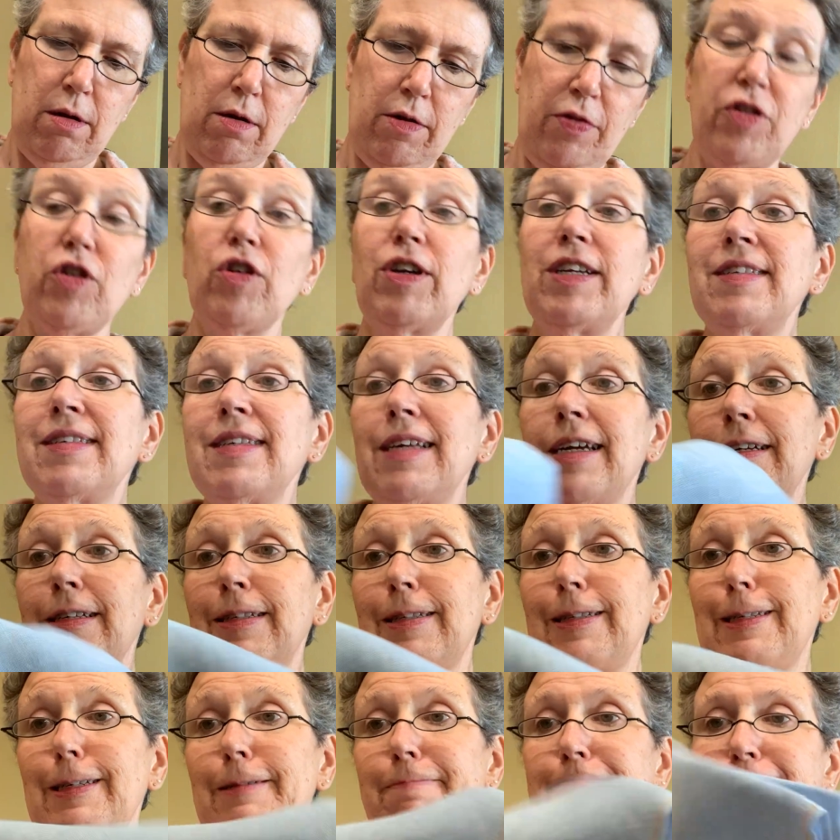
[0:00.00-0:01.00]

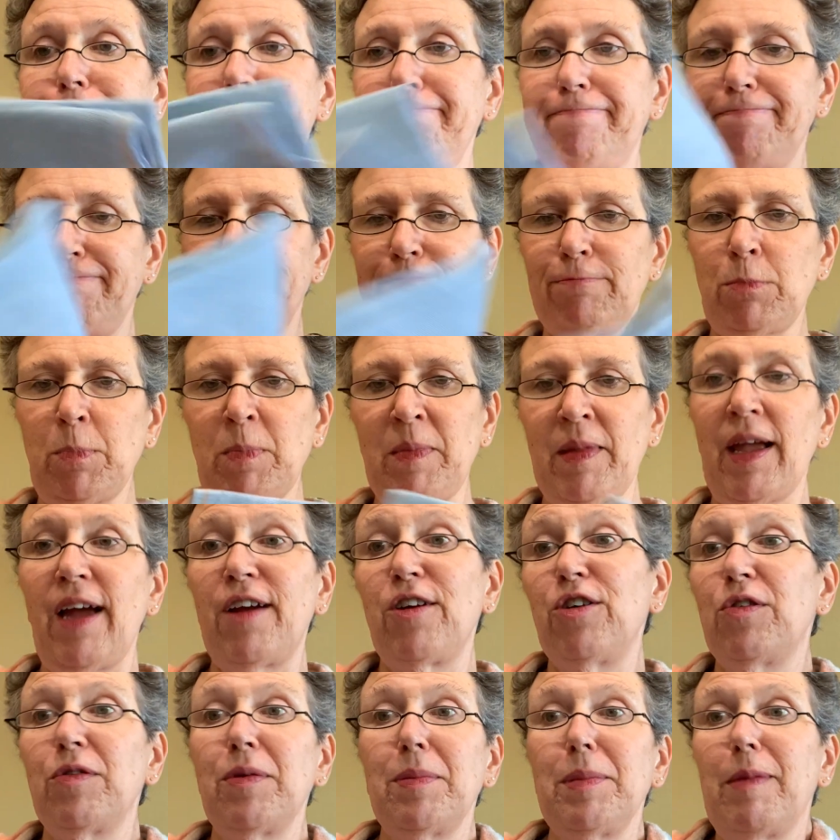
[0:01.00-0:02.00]
36.
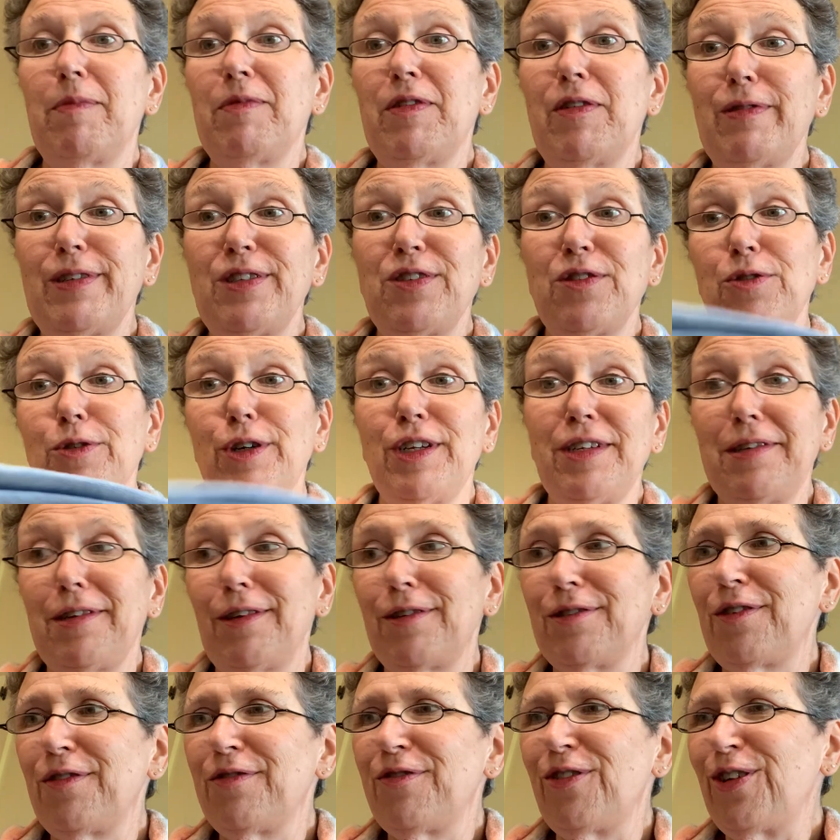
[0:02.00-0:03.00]
Couldn't remember if it was
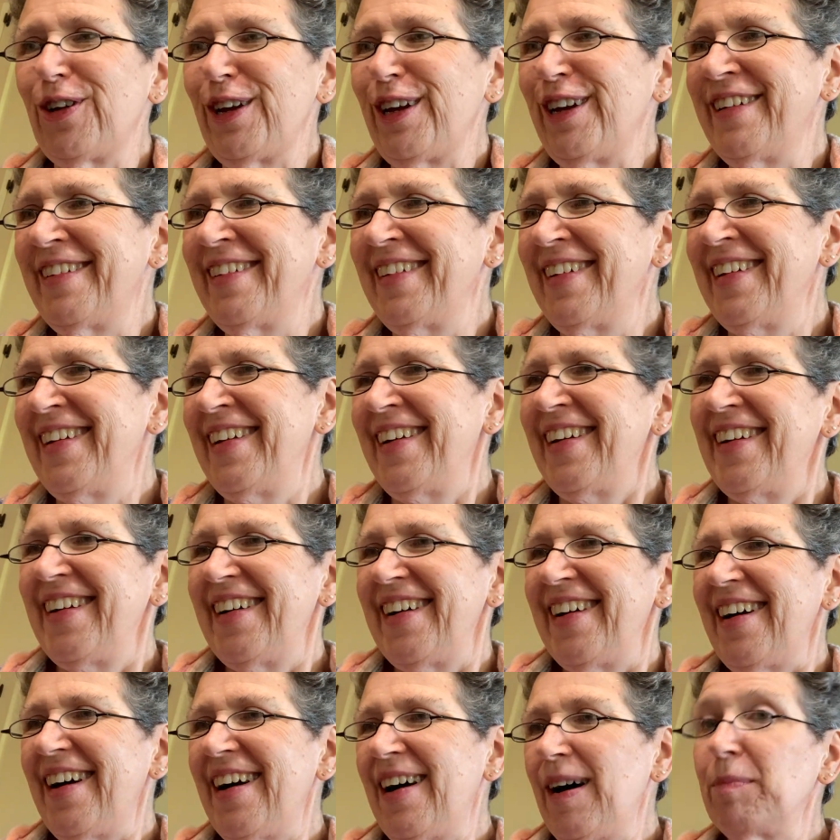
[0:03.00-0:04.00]
36 or 40.
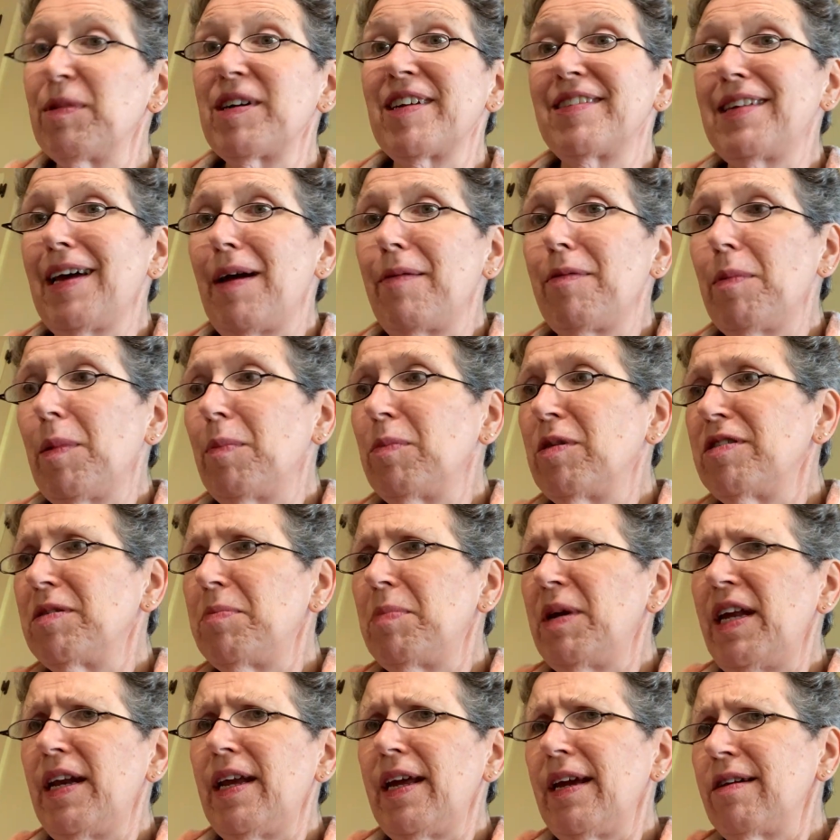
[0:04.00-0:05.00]
Because I remember
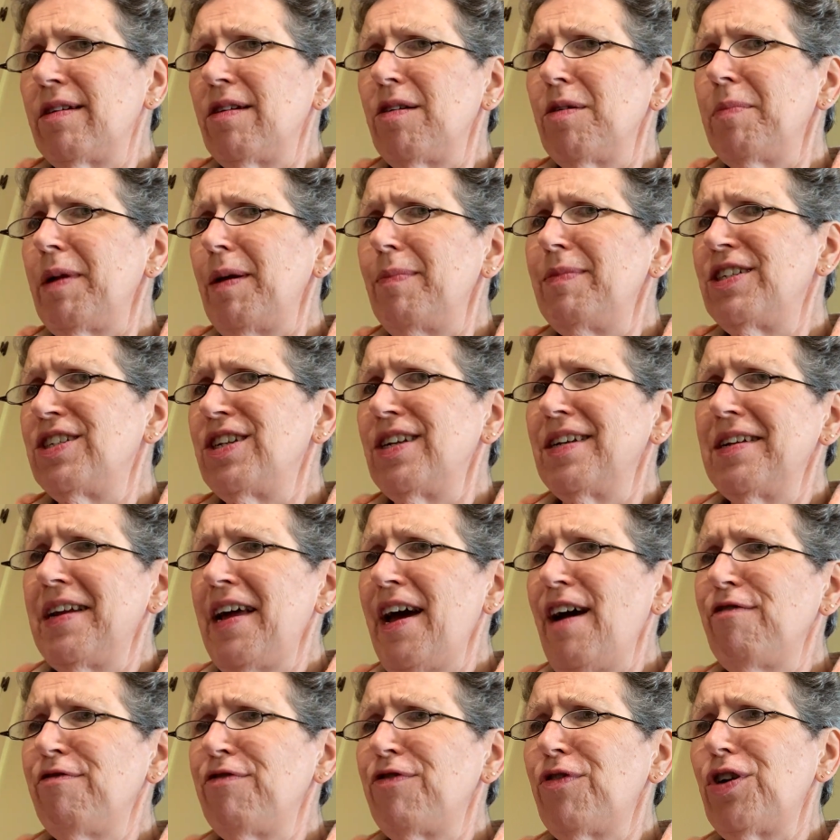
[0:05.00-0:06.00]
debating. Or maybe she didn't
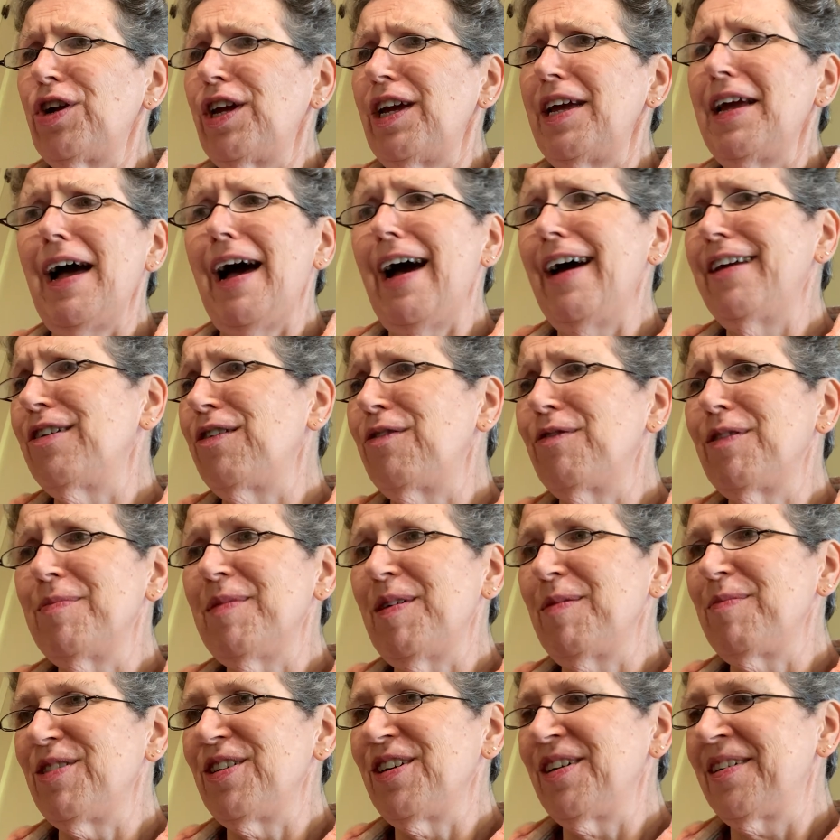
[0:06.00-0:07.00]
have 40. I don't
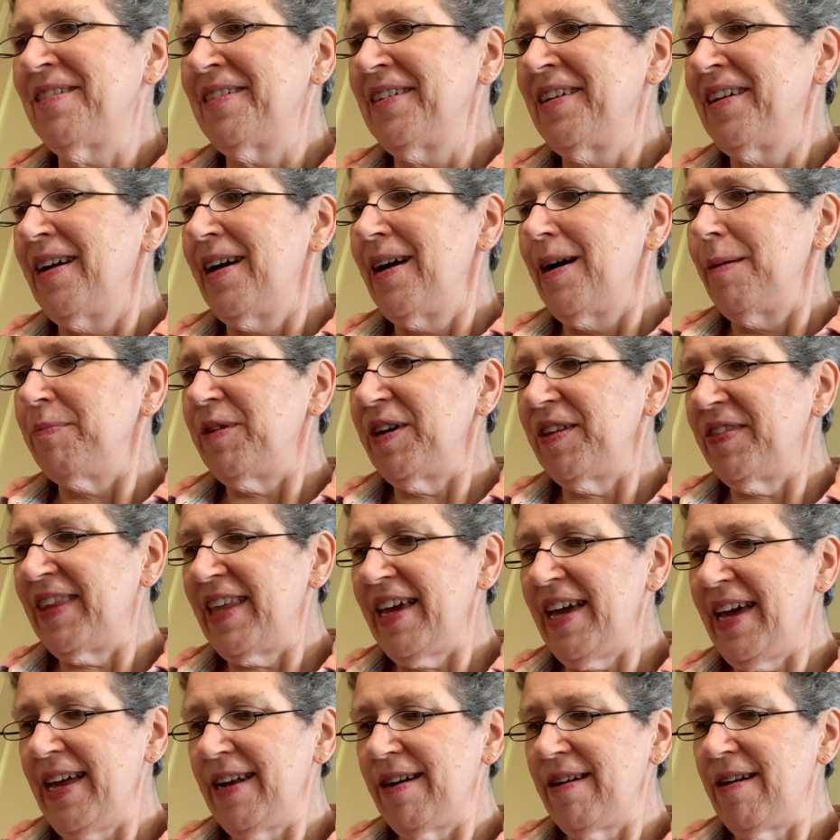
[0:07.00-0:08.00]
remember. But
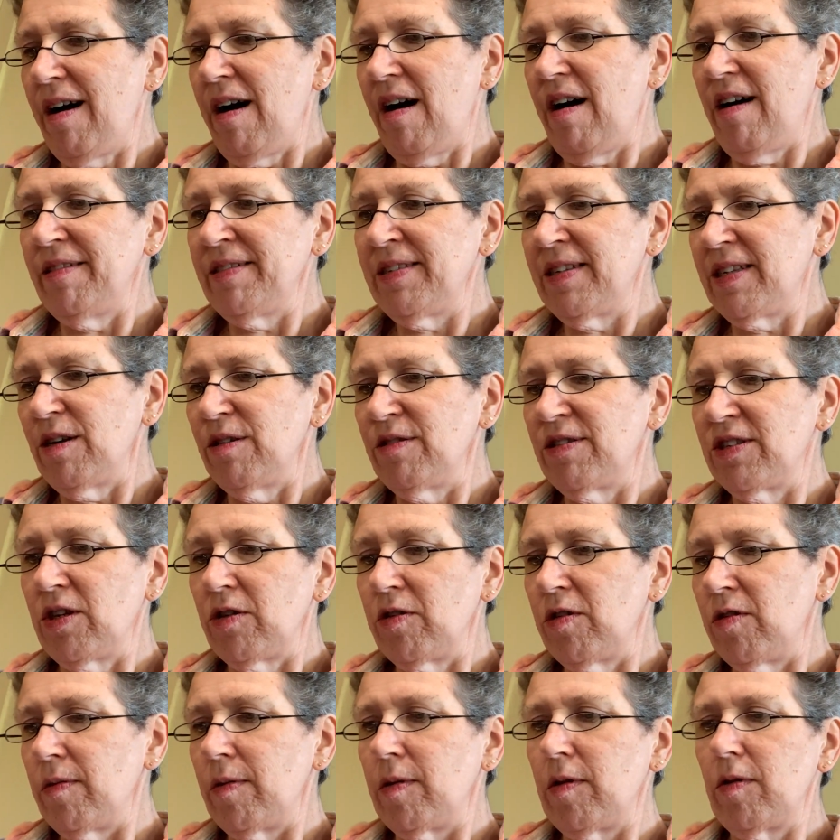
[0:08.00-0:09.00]
then also, so
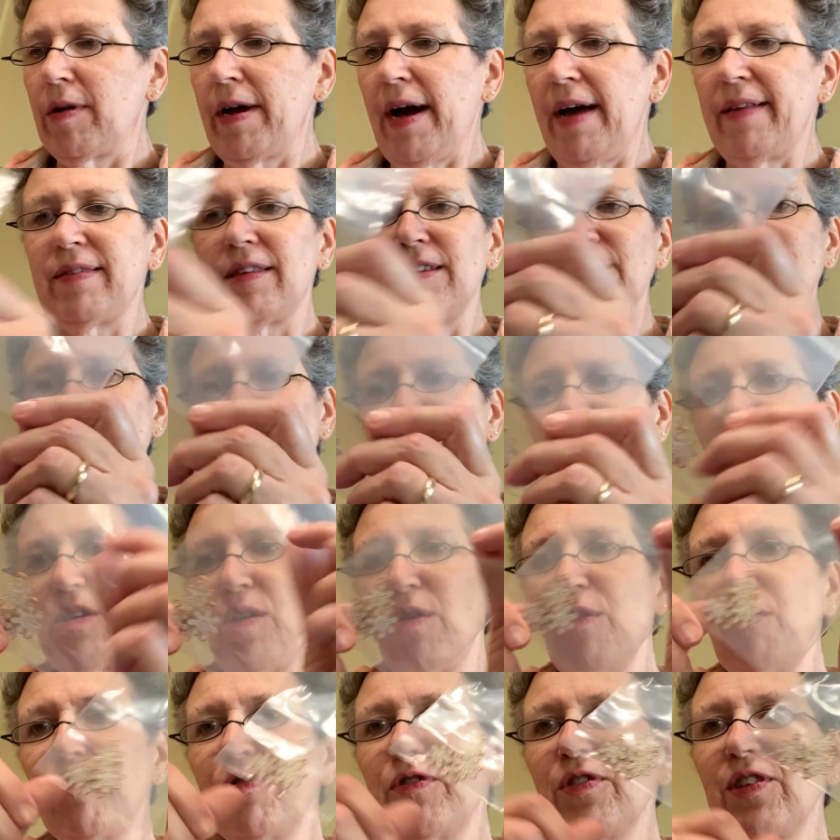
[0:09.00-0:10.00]
you got the
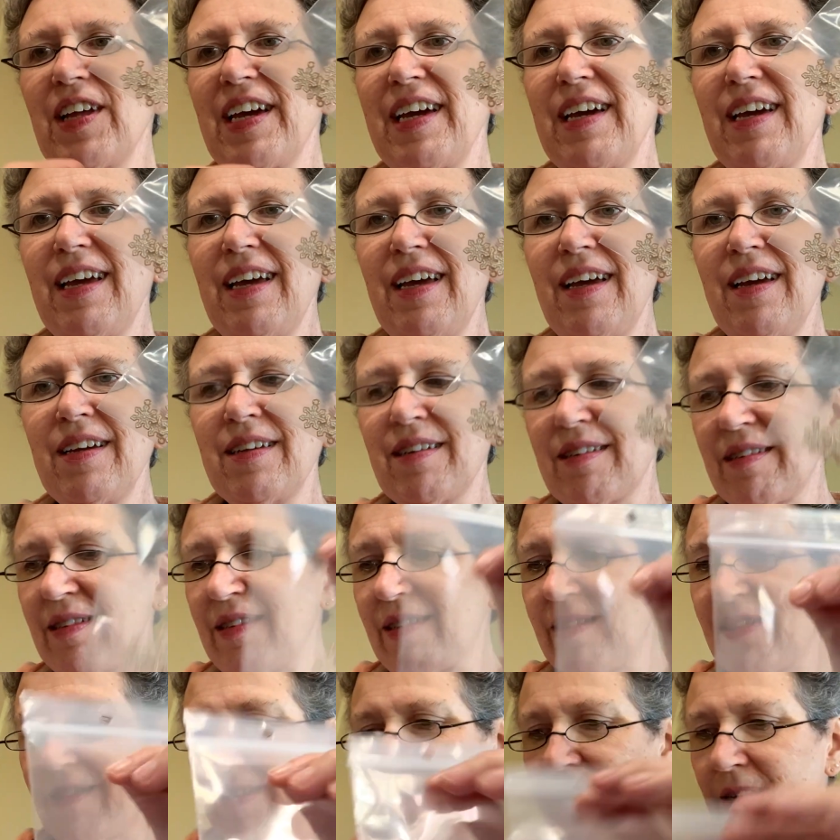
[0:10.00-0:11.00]

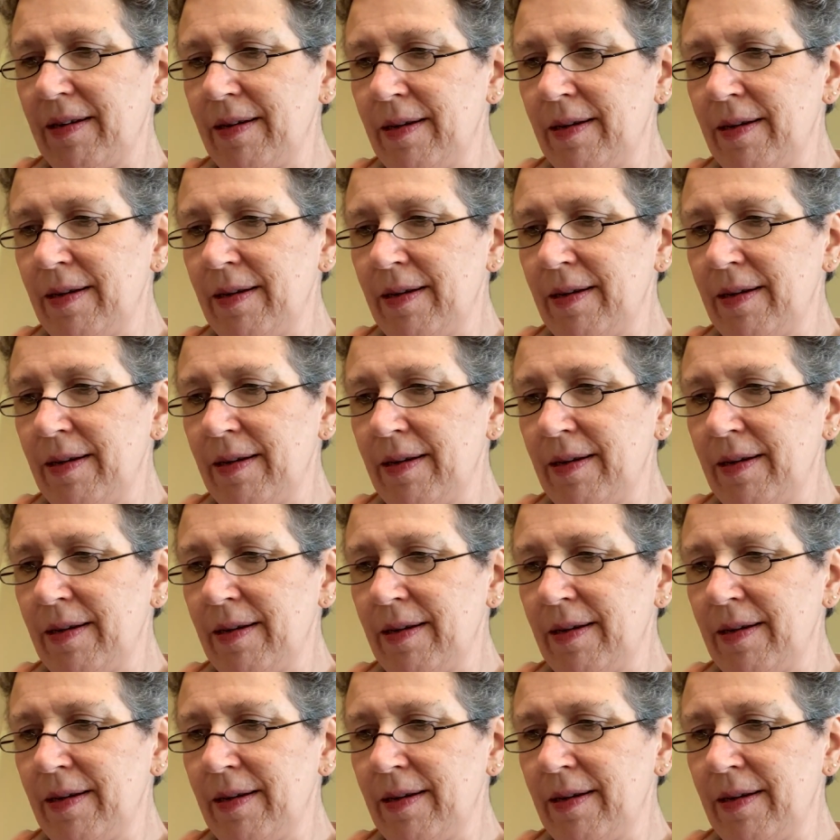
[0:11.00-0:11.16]
snowflakes.